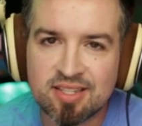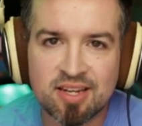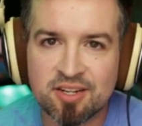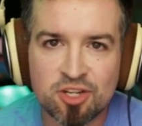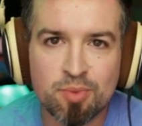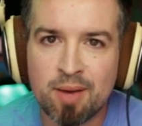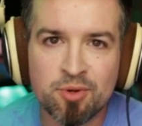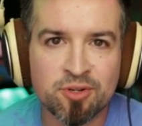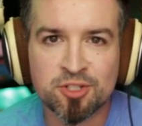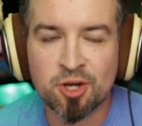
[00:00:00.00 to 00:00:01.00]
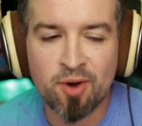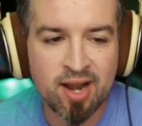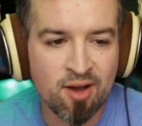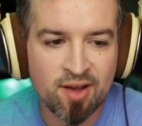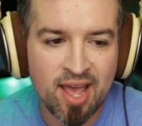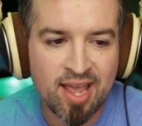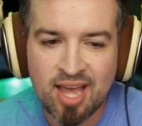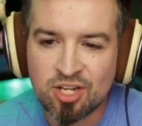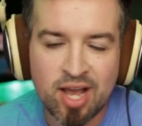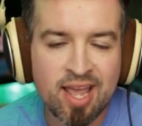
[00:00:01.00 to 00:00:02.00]
thing to do, but I'm doing a show right now. Okay. I
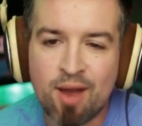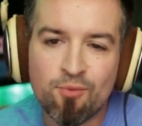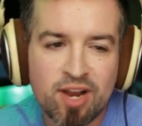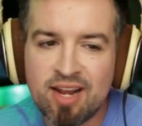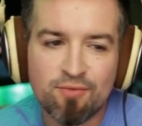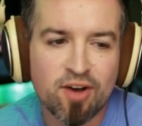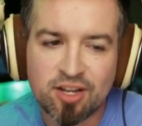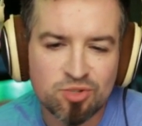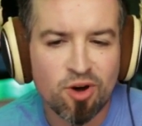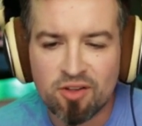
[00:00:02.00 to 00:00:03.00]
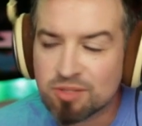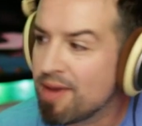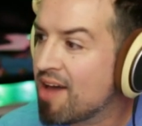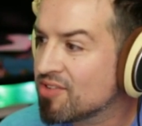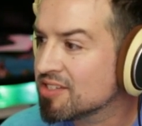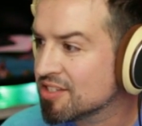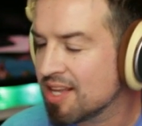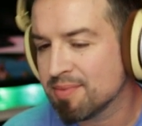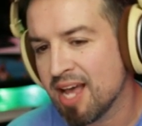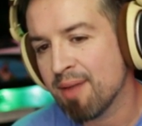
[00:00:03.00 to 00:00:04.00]
can't do, I can't read and fucking do all this math at the
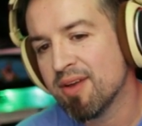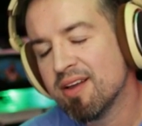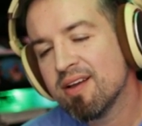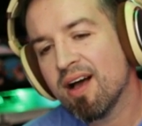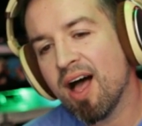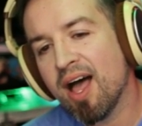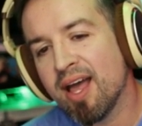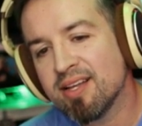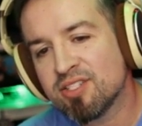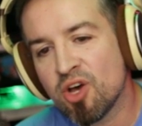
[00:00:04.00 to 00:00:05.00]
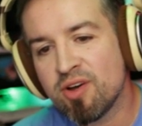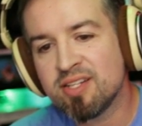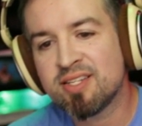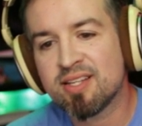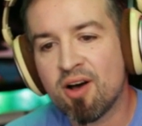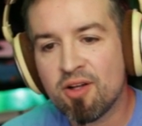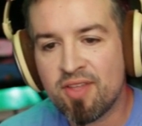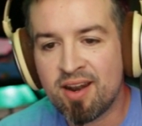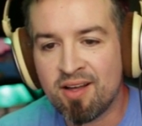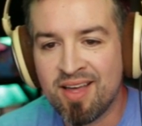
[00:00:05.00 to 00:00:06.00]
same time. Uh, so it says all,
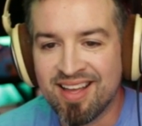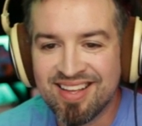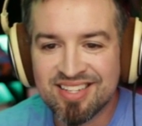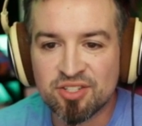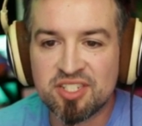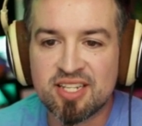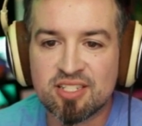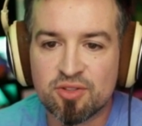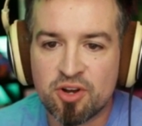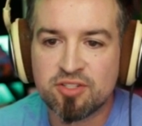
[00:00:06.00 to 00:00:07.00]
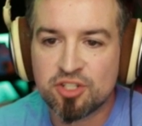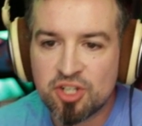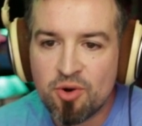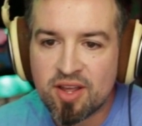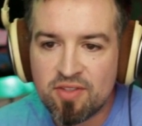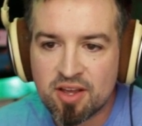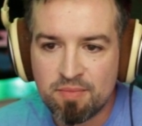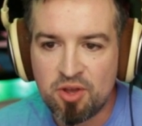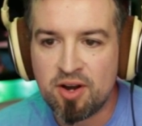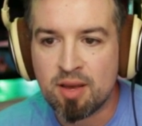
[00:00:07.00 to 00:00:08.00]
and uh, so she says, there's a joke in the
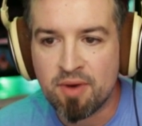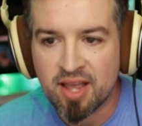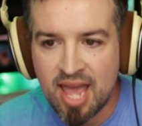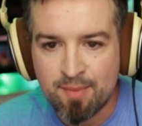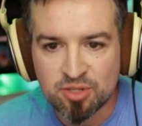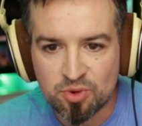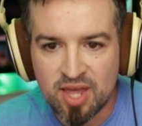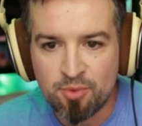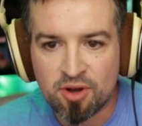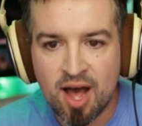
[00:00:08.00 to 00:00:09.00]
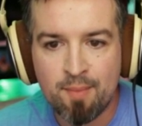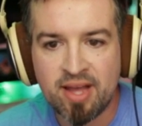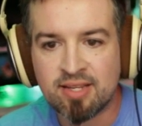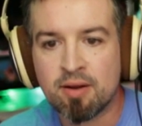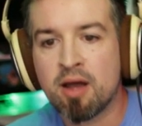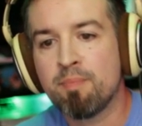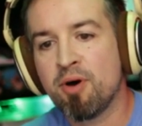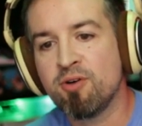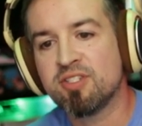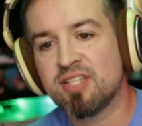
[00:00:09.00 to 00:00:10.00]
community among gamers where they will comment and on a
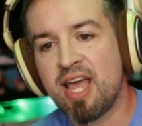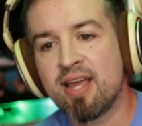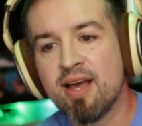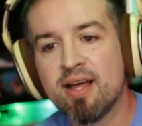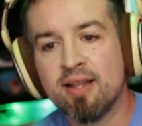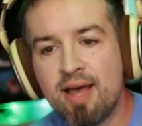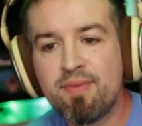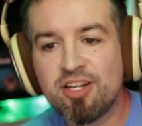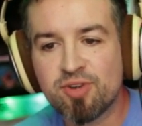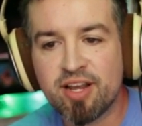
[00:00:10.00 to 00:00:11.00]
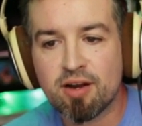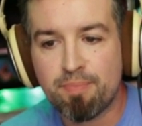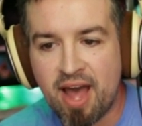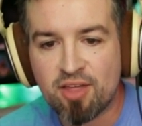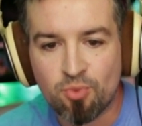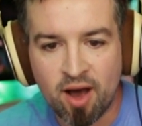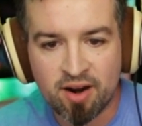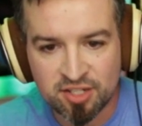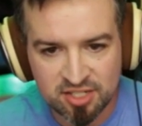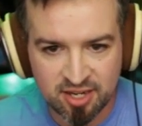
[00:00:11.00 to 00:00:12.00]
post saying, let me drink your
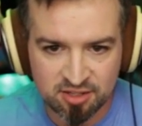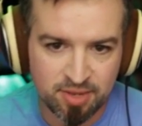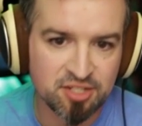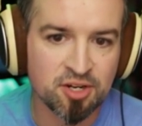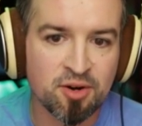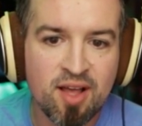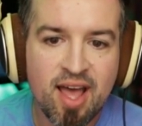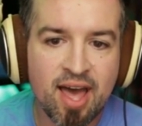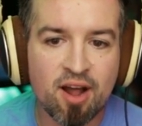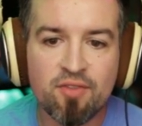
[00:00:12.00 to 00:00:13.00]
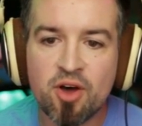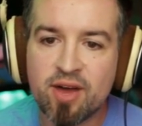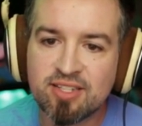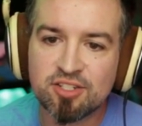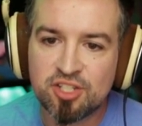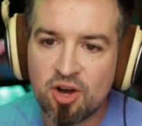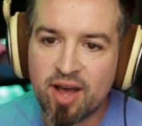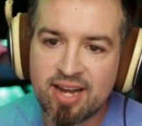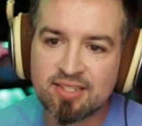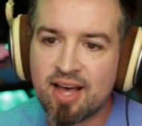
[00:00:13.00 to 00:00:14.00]
bathwater. She tells Metro. And although it's a joke,
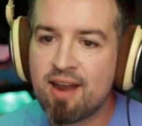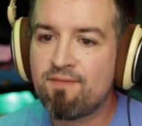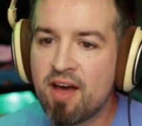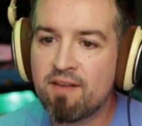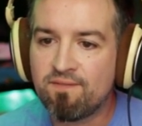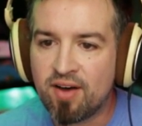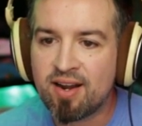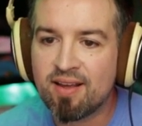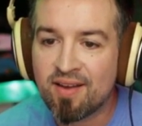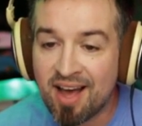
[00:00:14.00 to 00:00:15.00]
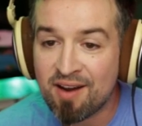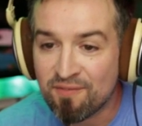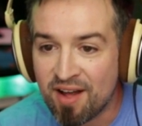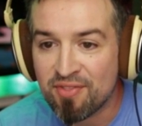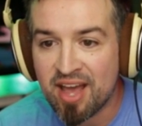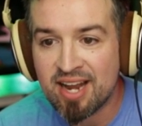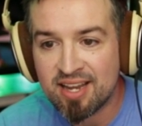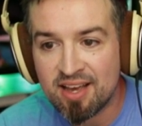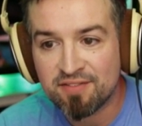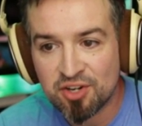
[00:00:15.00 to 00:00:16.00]
I just kind of found it funny. I kind of found the
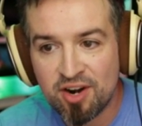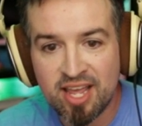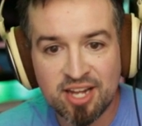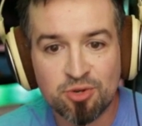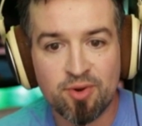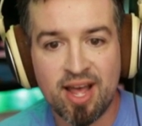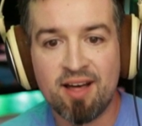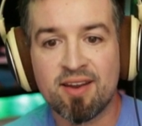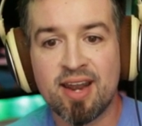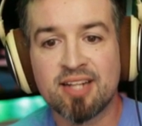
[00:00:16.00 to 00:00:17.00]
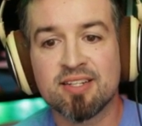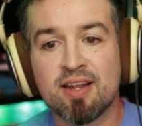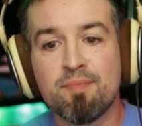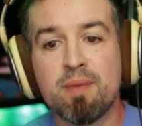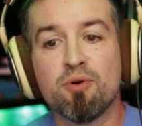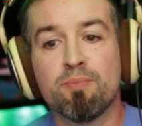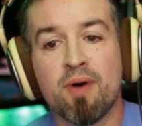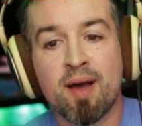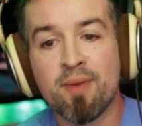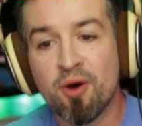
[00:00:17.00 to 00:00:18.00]
idea of turning it into reality and actually letting people
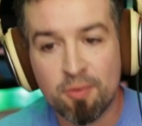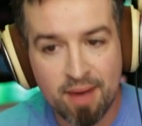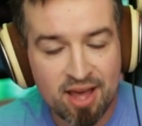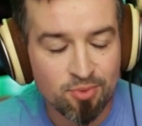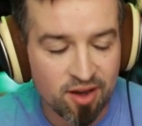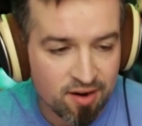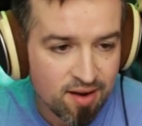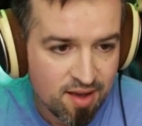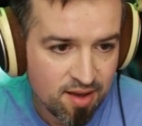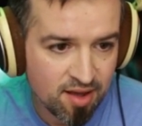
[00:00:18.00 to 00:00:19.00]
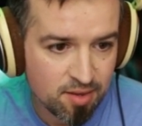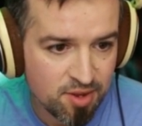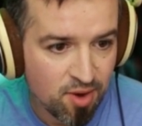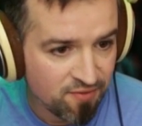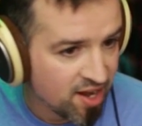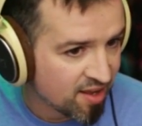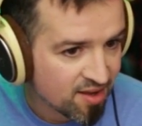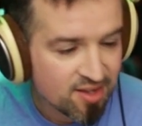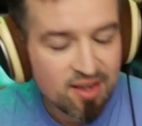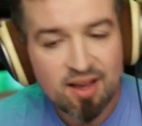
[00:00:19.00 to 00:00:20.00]
buy my own bathwater uh, to be quite funny.
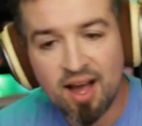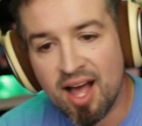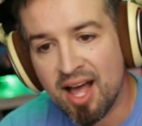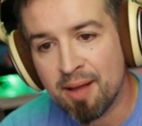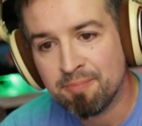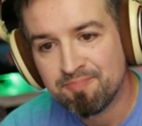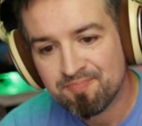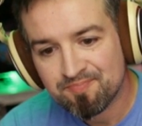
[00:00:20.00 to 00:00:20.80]
Um,